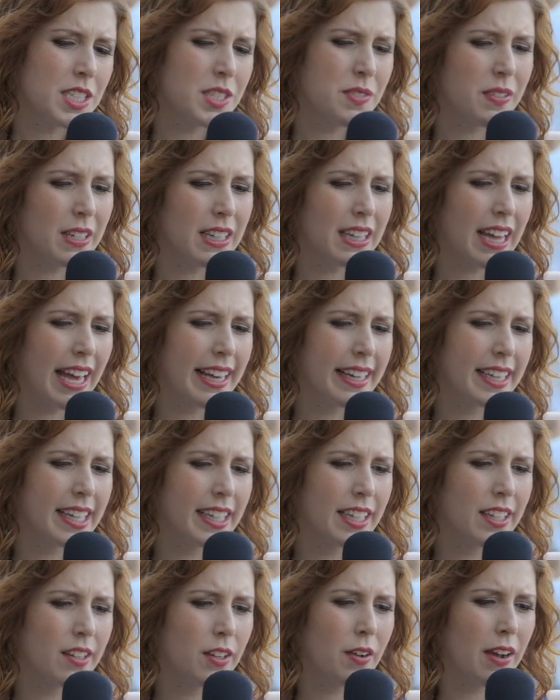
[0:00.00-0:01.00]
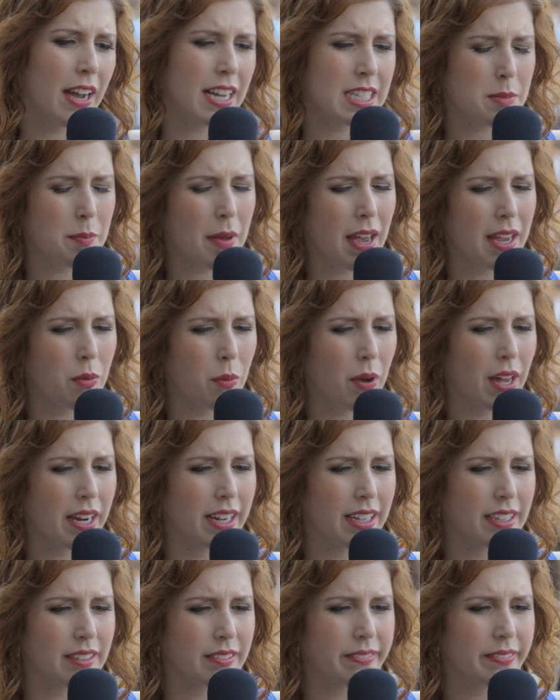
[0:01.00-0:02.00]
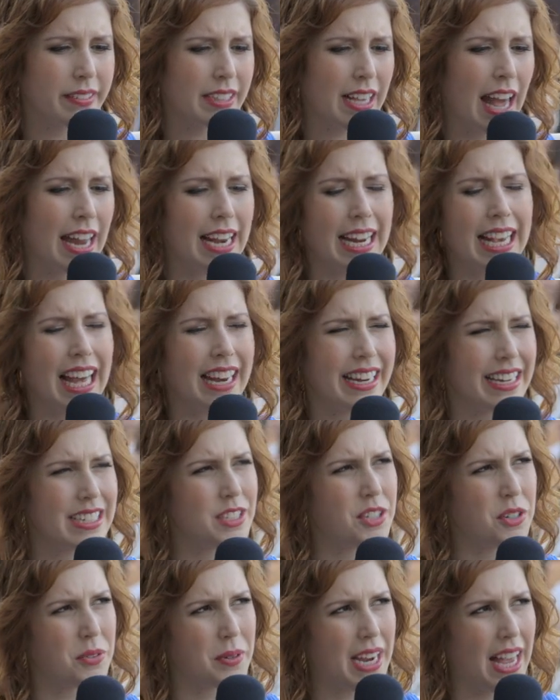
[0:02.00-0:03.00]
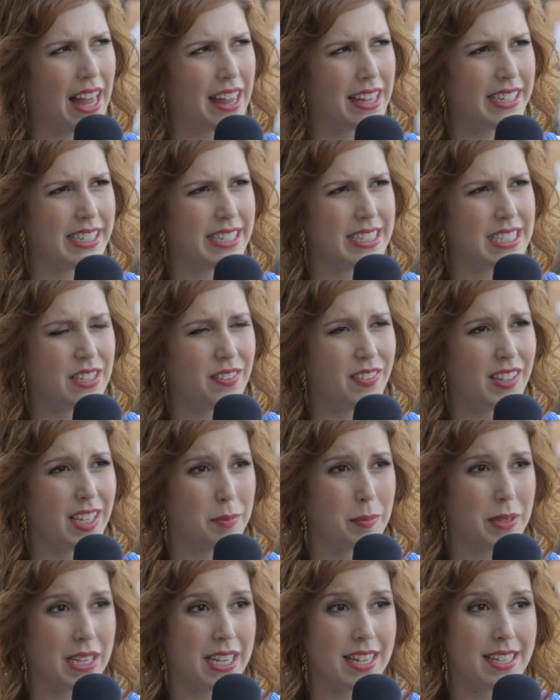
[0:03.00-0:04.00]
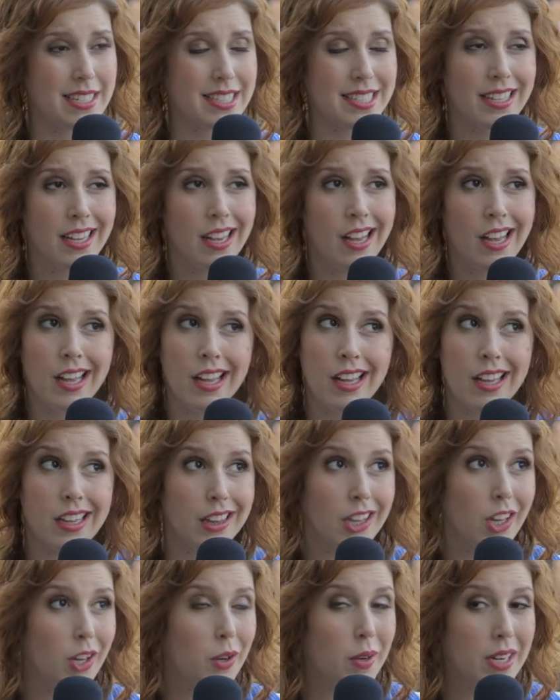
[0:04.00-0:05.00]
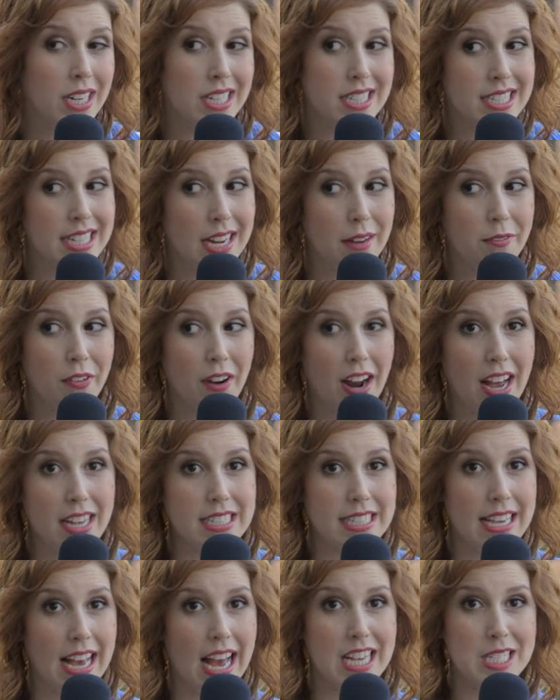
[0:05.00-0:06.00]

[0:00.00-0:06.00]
just feel like you guys might want to kind of get into reality TV because look what it's done for Ozzy